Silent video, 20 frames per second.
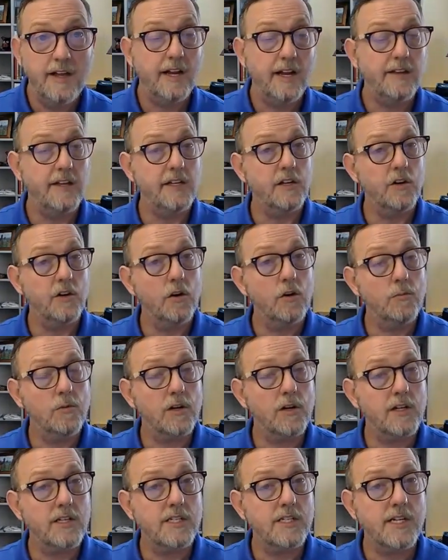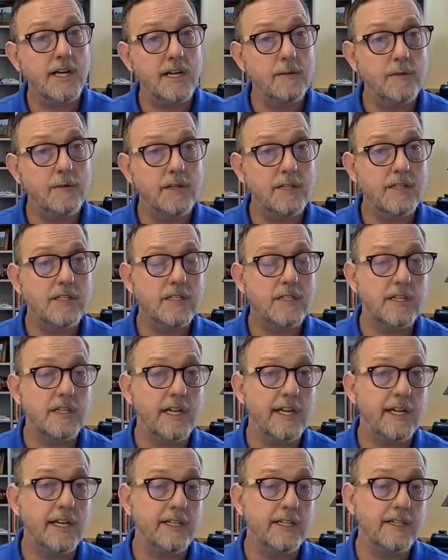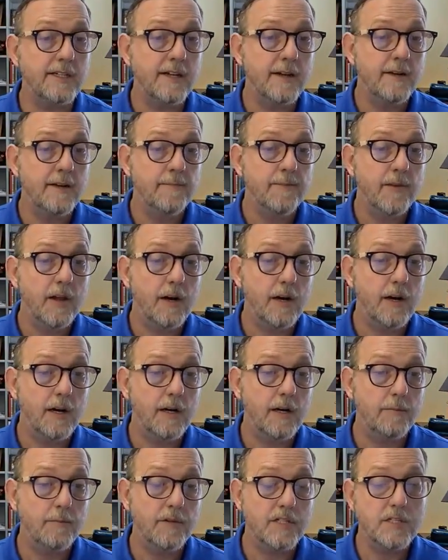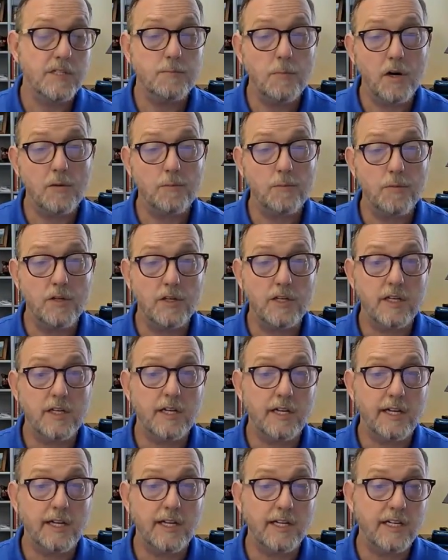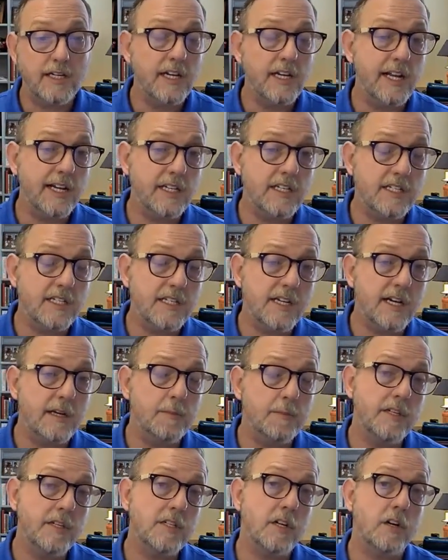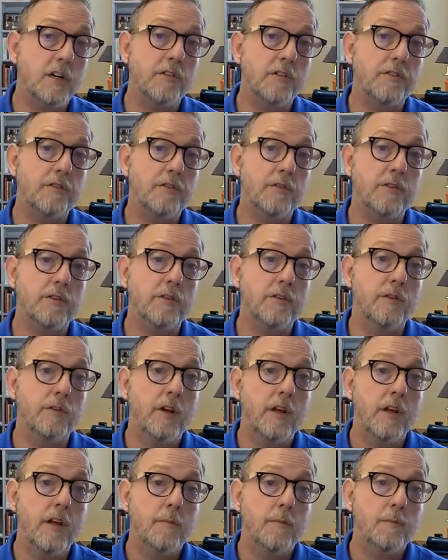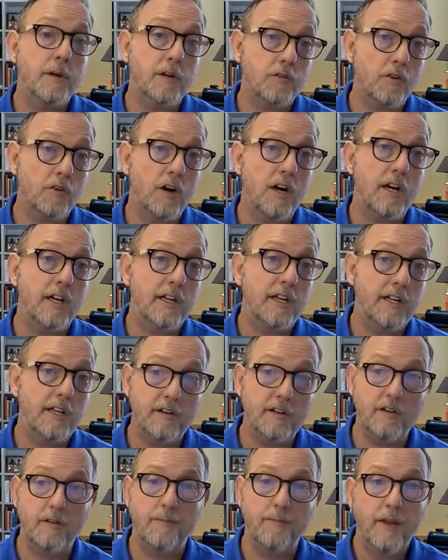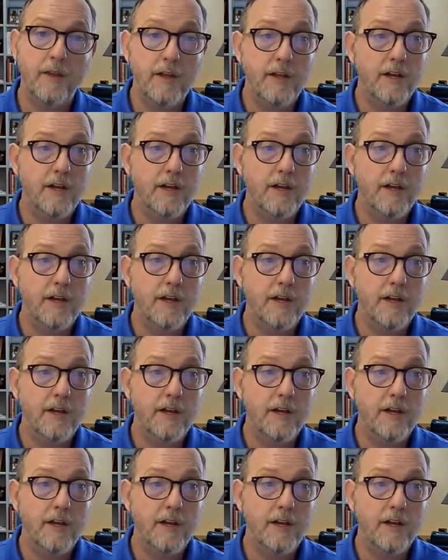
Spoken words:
and then your homework assignments and the SmartBook and Connect assignments are through McGraw-Hill.